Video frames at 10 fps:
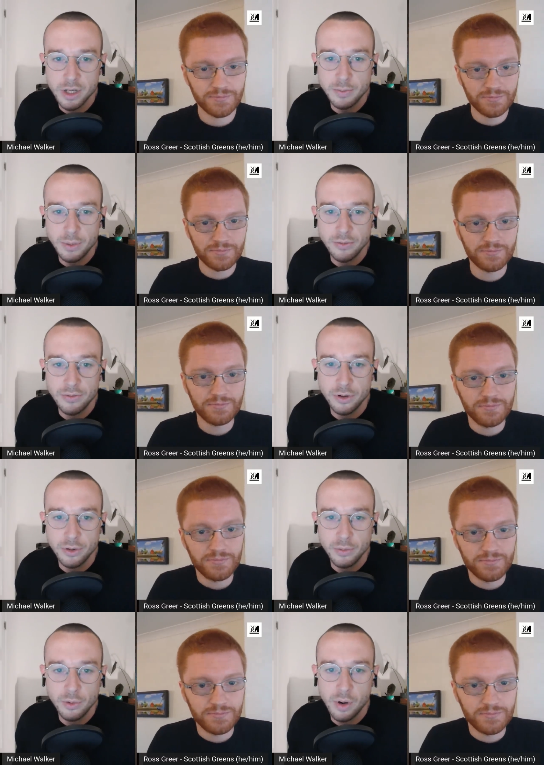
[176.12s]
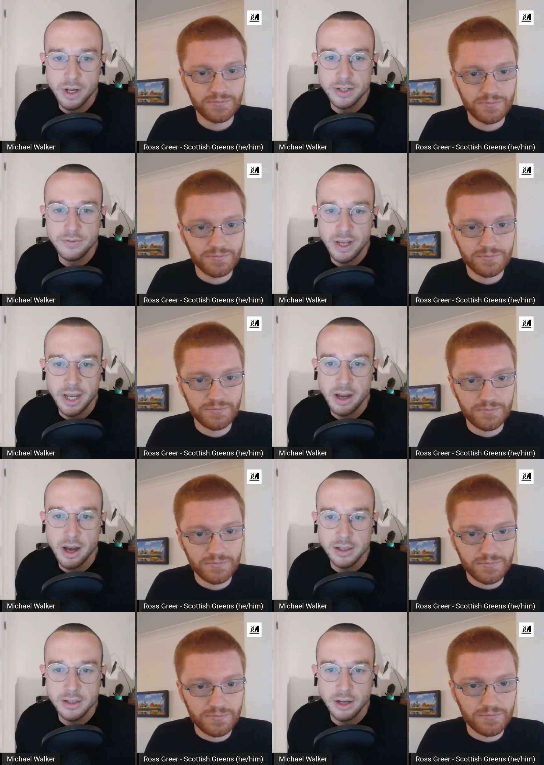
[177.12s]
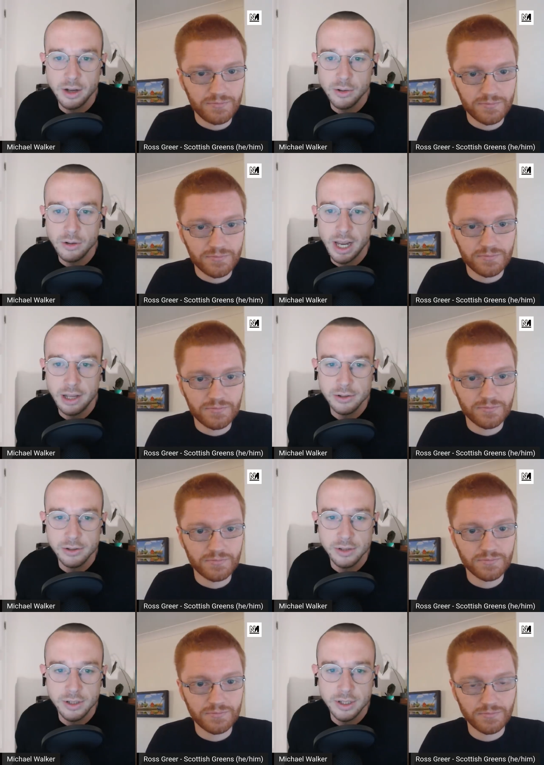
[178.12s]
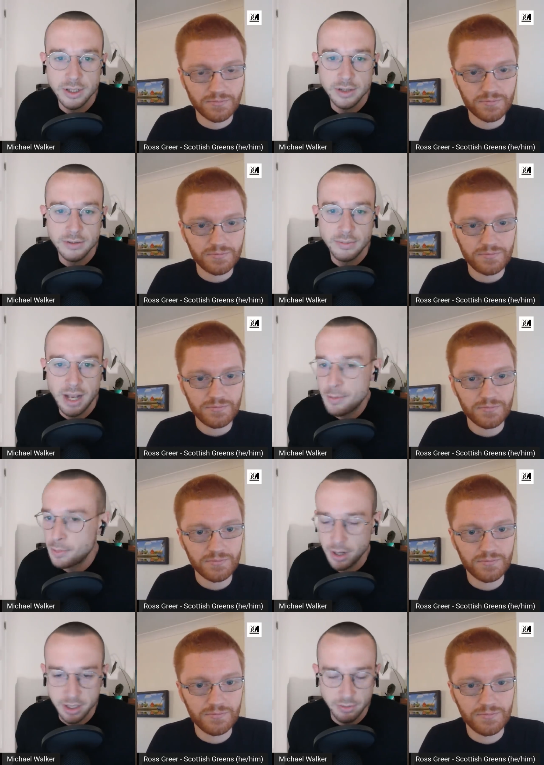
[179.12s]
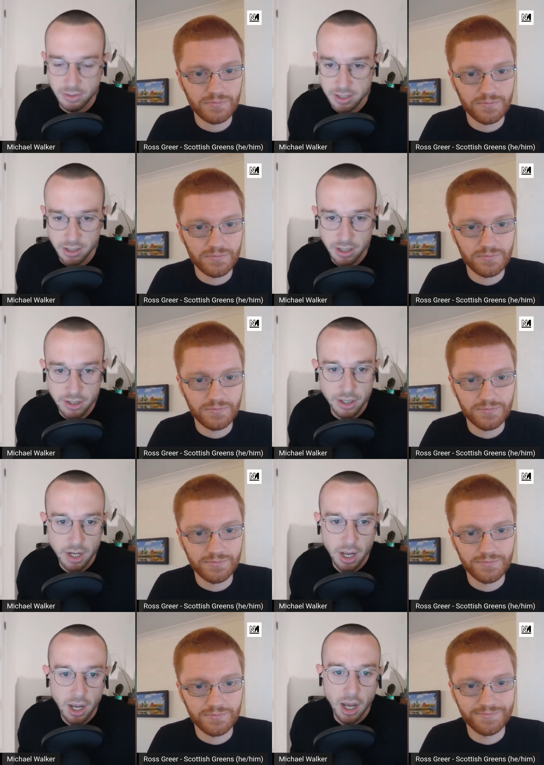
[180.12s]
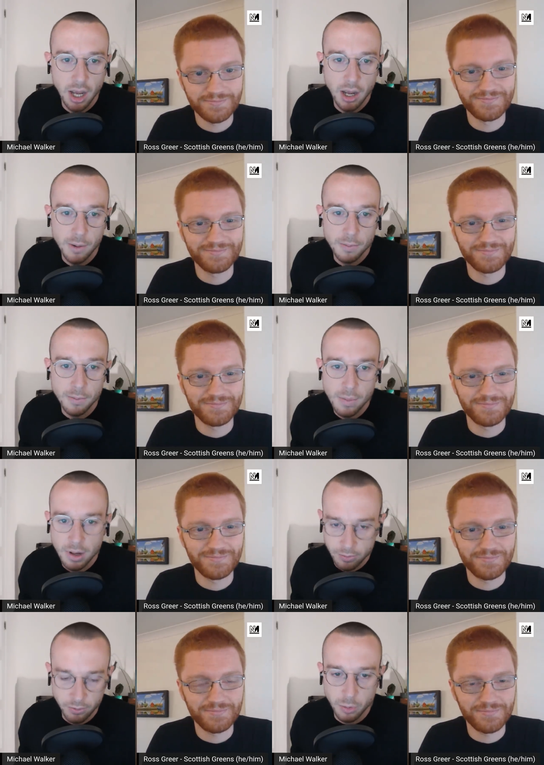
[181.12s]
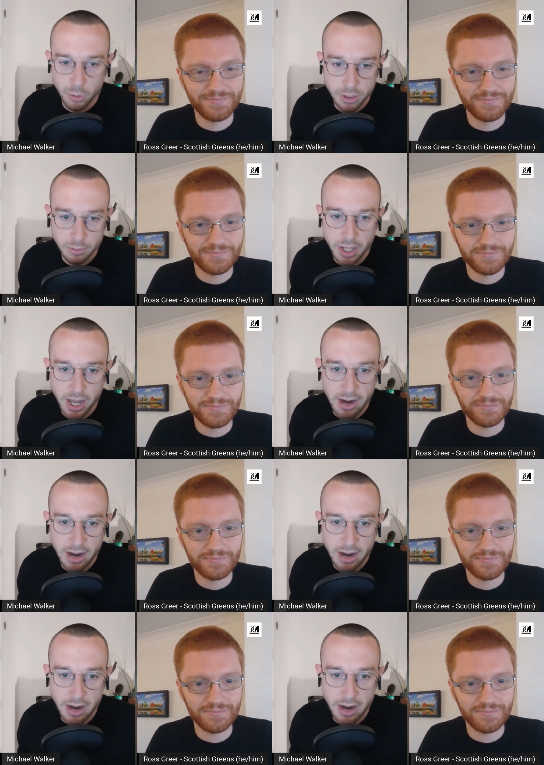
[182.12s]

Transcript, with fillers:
Speaker 1: which put through quite severe cuts to local councils. So this is Labour Party research um, reported by the